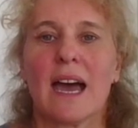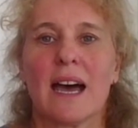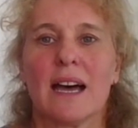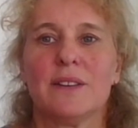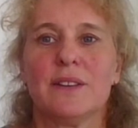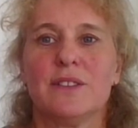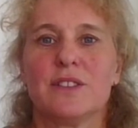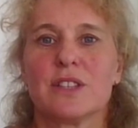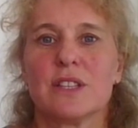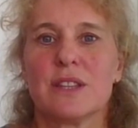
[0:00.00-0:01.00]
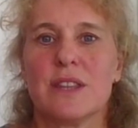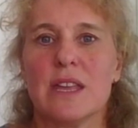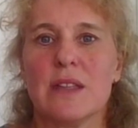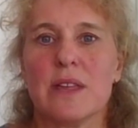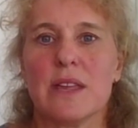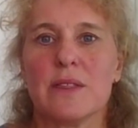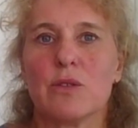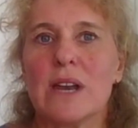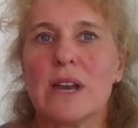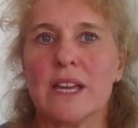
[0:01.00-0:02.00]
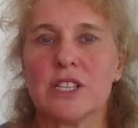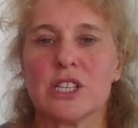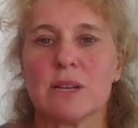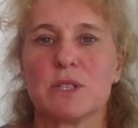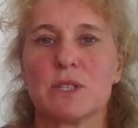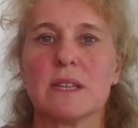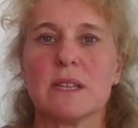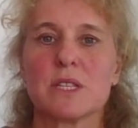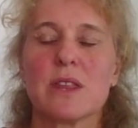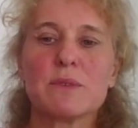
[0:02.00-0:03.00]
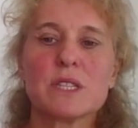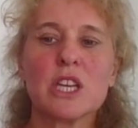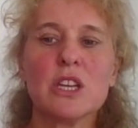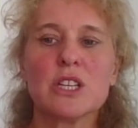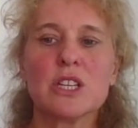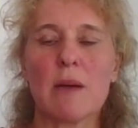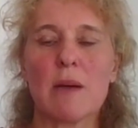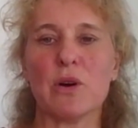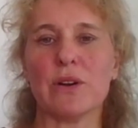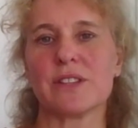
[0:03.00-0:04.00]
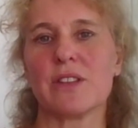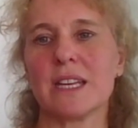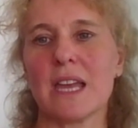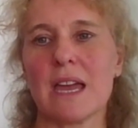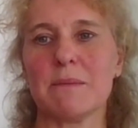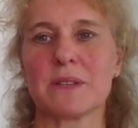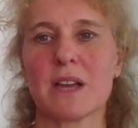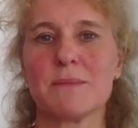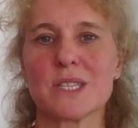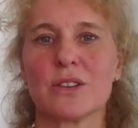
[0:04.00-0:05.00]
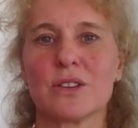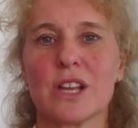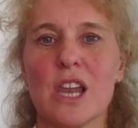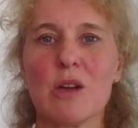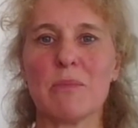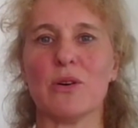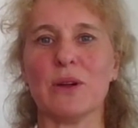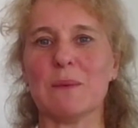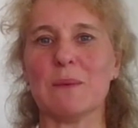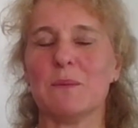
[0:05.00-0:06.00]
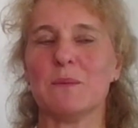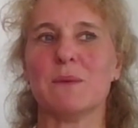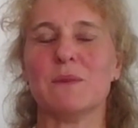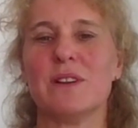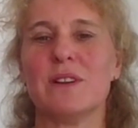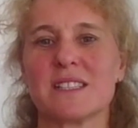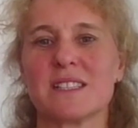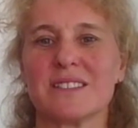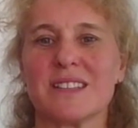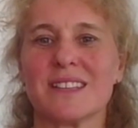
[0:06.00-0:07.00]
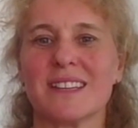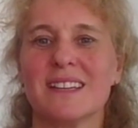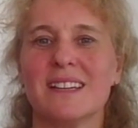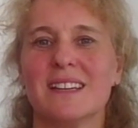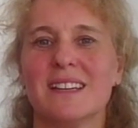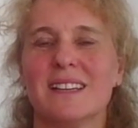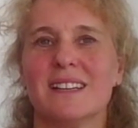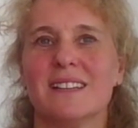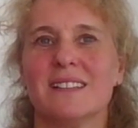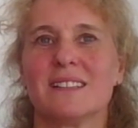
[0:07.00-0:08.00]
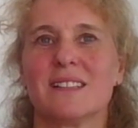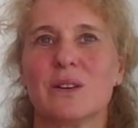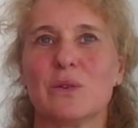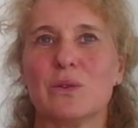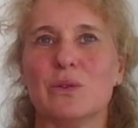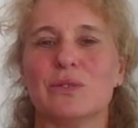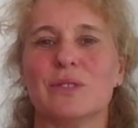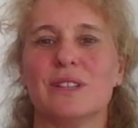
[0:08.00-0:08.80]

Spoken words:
and the relationship between them. So that was a huge high point. So then comes along a low point when we really start to think, oh,